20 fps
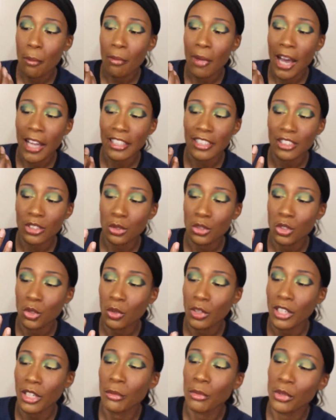Mine is so
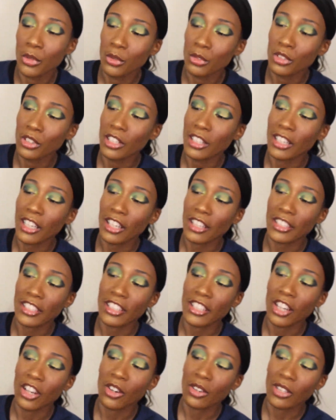torn and abused. Look like
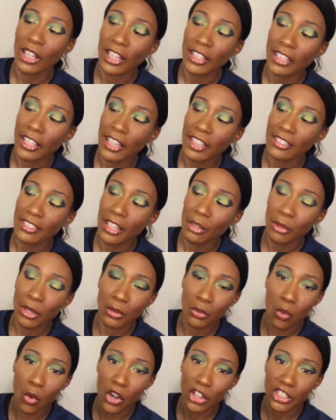y'all like last night when I
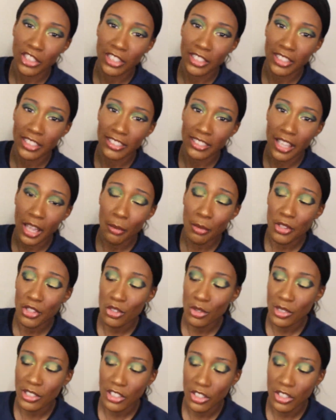was washing it, this happened to it.